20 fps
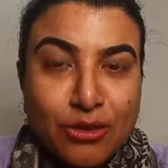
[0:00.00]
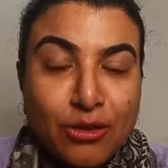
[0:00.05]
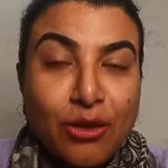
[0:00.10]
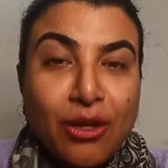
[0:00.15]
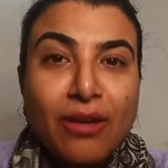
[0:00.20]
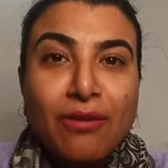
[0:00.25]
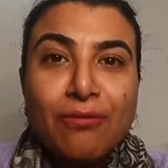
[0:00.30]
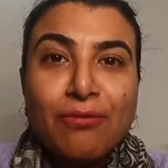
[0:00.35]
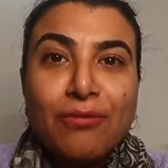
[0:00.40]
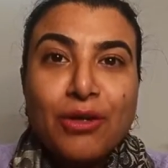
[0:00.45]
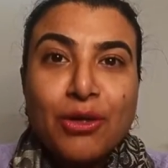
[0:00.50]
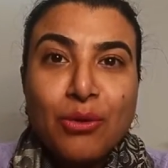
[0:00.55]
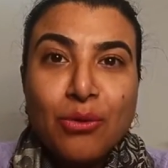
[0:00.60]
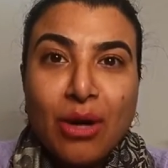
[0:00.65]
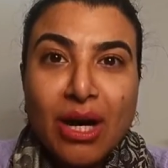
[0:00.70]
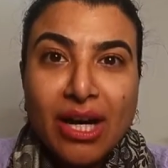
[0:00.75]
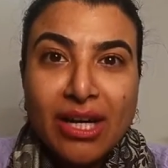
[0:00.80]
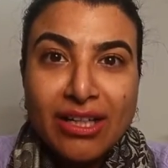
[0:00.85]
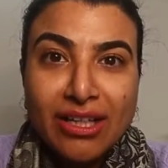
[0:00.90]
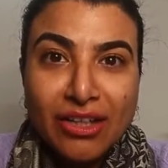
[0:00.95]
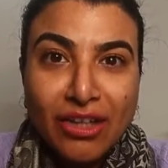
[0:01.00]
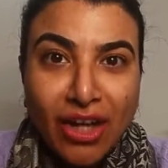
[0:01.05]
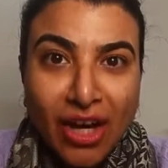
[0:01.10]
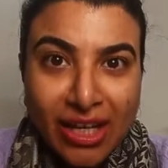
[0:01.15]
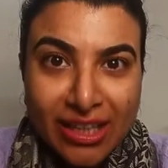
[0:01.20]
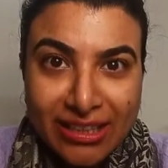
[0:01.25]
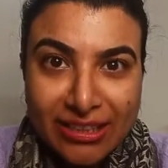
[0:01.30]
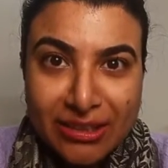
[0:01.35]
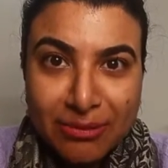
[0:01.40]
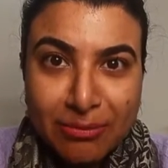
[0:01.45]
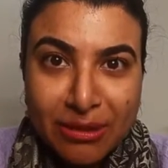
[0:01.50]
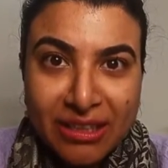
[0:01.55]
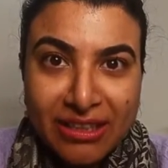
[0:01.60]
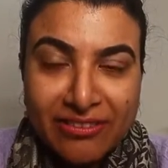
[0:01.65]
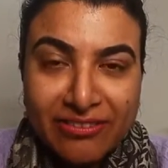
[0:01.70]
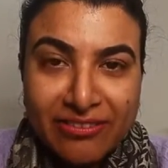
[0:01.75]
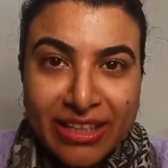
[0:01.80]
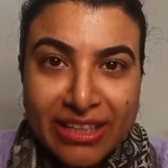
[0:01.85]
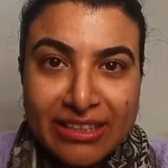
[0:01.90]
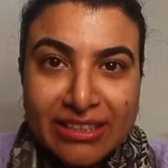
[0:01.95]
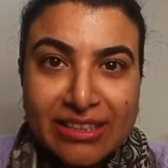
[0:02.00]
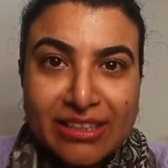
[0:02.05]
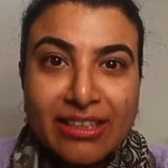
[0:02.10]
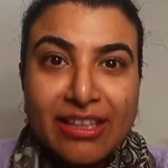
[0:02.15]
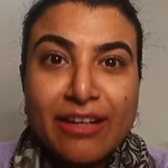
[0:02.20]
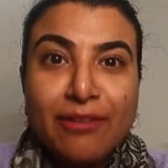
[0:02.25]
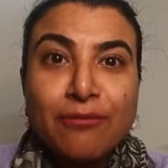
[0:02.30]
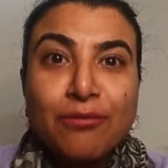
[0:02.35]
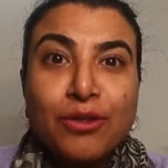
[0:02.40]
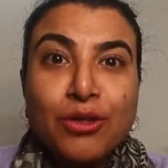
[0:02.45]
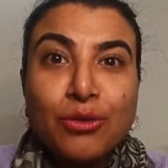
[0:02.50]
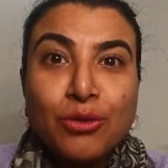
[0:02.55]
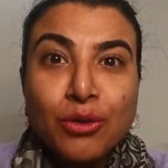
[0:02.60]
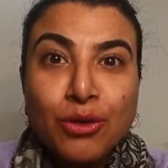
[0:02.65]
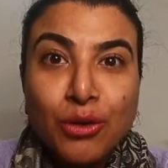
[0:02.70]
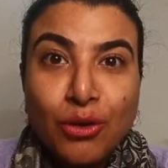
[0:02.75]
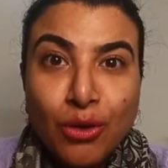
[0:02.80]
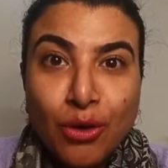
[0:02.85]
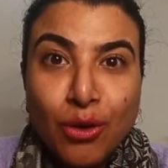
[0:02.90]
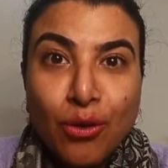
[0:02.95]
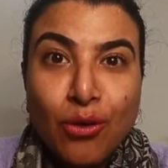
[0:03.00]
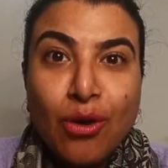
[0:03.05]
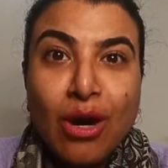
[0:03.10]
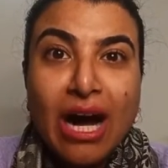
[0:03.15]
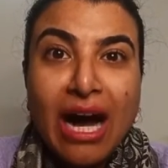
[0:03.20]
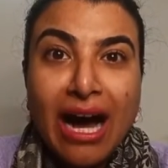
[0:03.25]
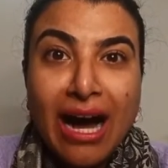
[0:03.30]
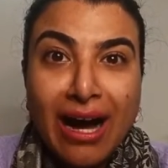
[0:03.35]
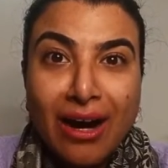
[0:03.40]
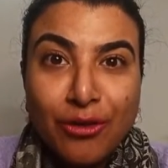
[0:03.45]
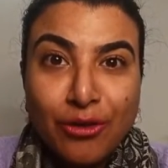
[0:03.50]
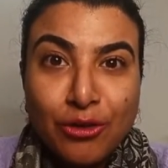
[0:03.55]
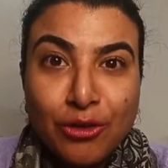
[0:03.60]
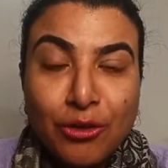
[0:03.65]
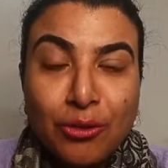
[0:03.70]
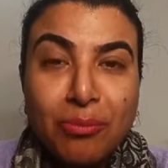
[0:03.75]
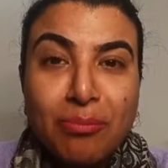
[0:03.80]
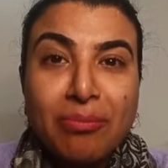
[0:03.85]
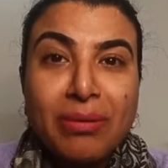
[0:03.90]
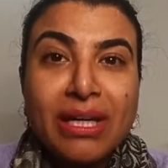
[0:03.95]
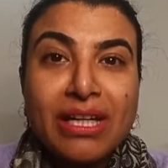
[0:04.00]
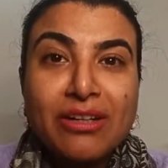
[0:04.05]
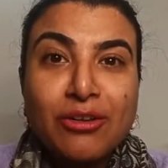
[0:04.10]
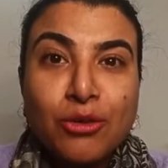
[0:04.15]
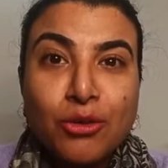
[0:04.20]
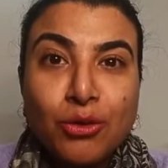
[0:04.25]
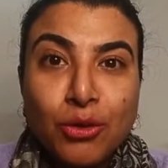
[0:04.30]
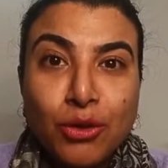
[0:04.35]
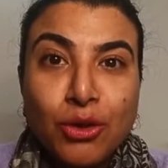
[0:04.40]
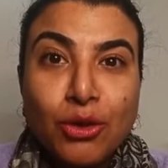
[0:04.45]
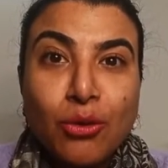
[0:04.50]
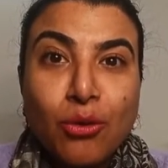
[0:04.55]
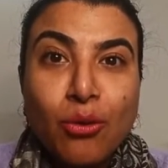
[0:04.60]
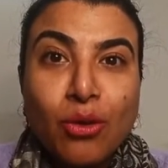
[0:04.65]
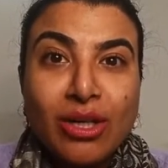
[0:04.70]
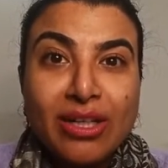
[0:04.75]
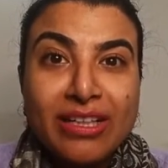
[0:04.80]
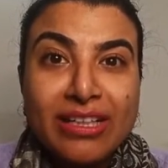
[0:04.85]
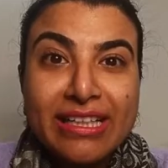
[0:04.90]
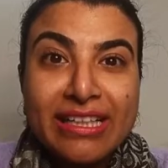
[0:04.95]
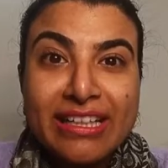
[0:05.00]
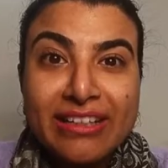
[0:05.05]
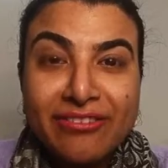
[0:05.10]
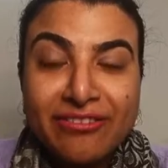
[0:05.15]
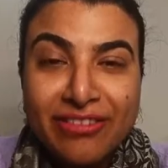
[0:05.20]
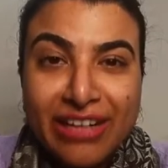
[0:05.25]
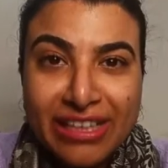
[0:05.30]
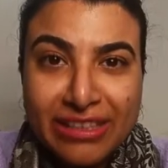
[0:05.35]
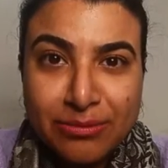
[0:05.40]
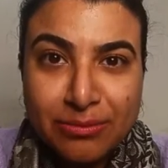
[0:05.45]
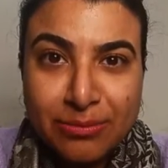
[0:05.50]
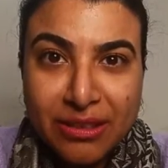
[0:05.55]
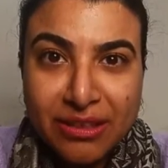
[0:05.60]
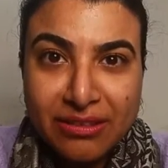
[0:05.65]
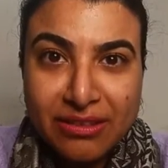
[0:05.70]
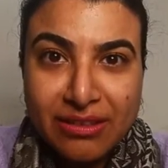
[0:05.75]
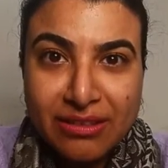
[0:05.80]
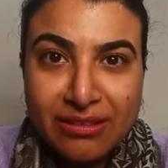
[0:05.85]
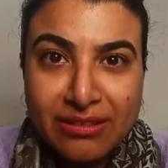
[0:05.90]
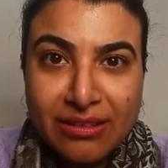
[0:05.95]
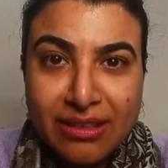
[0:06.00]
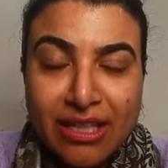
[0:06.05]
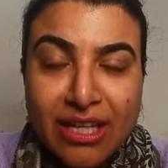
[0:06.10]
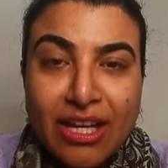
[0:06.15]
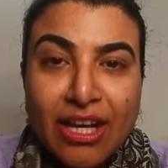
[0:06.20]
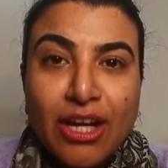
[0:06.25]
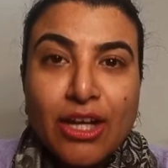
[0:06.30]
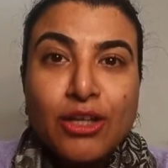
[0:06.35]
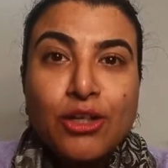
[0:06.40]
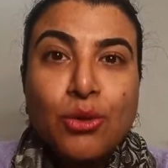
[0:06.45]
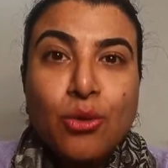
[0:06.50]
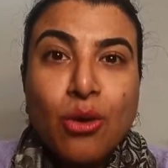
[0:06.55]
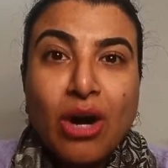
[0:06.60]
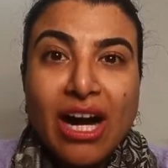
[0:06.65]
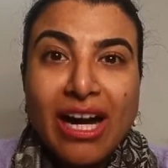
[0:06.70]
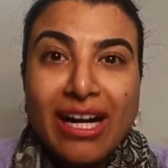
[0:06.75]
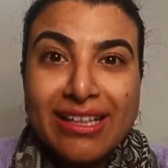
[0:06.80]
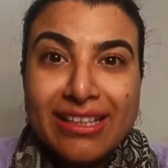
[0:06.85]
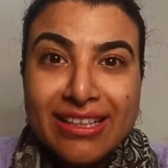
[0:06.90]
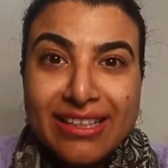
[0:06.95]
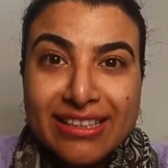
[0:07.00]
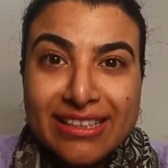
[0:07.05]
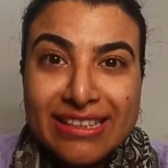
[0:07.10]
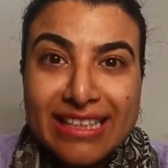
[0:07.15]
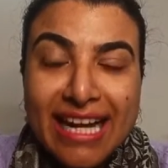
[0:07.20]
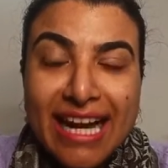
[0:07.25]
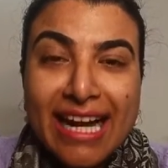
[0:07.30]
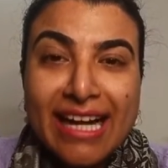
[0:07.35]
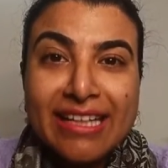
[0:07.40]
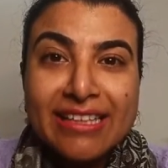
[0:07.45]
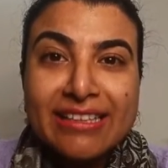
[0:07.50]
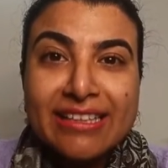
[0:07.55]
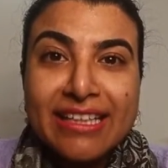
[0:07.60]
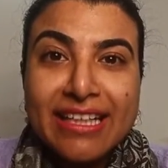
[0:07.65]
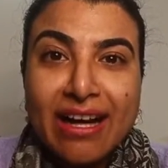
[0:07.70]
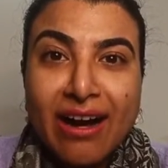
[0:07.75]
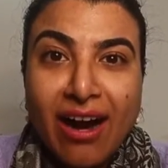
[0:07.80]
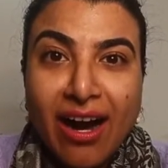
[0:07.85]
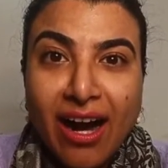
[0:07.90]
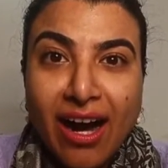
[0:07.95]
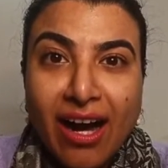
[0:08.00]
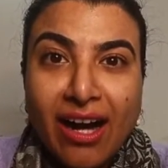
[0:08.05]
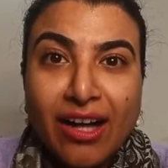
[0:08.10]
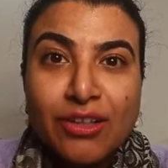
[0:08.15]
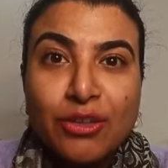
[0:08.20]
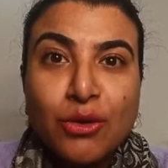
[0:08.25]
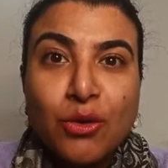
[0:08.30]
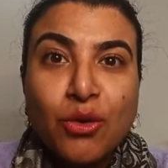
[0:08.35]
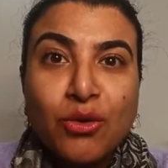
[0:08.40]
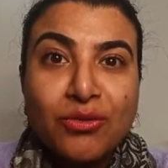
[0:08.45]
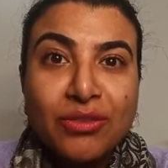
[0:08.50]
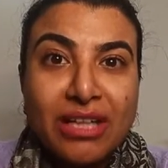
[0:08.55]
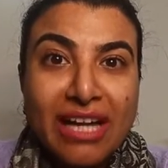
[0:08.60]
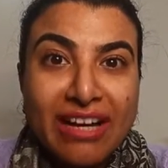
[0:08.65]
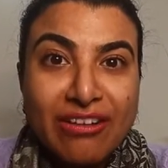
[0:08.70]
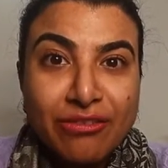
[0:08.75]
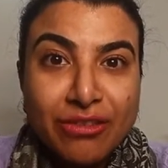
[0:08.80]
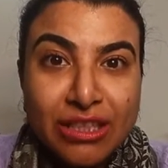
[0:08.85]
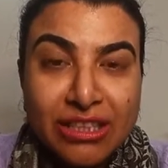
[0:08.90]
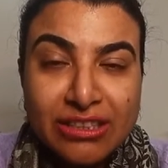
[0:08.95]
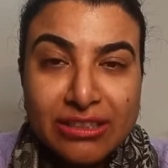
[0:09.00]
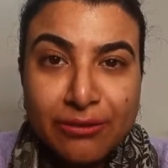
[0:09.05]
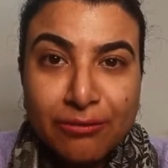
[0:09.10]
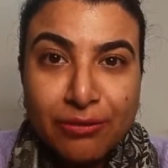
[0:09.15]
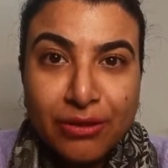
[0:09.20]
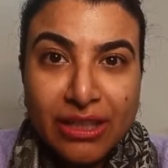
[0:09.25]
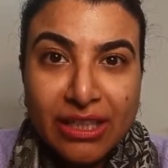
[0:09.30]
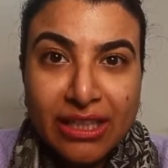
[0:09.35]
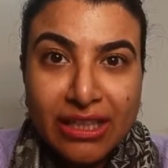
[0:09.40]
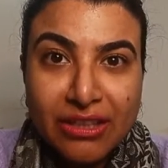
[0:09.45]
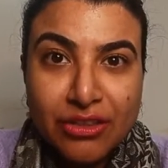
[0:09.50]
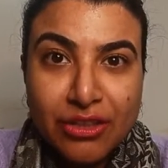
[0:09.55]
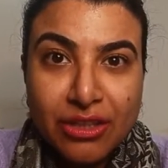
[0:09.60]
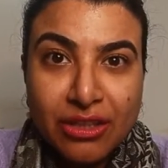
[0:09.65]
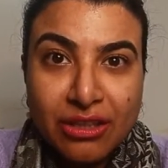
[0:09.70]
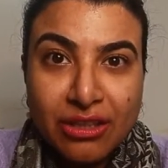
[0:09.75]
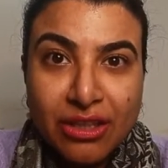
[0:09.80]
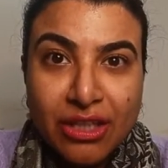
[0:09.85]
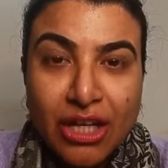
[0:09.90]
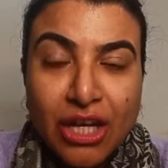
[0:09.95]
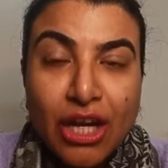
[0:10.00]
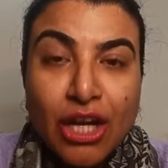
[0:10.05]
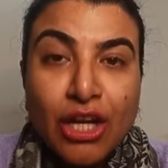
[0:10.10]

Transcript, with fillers: so if you are a knowledgeable investor, if you know how to pick good quality investments, you understand the art of diversification.